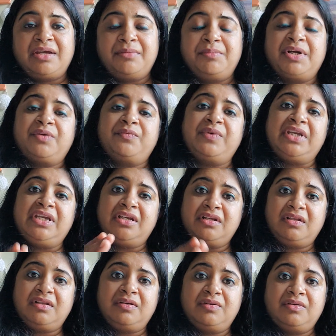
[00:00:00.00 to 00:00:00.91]
But we
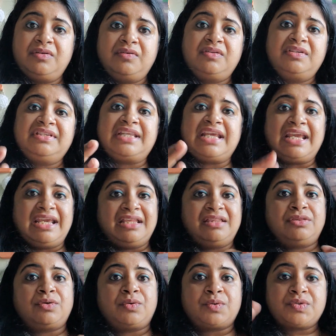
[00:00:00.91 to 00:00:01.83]
stay in
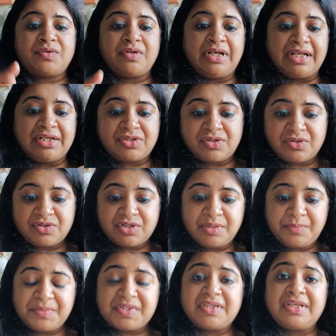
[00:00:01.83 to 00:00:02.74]
those
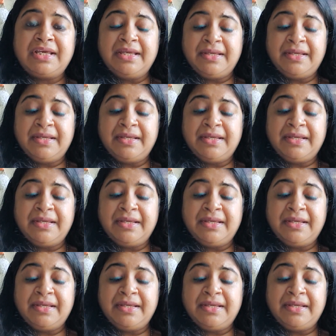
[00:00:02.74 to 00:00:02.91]
relationships,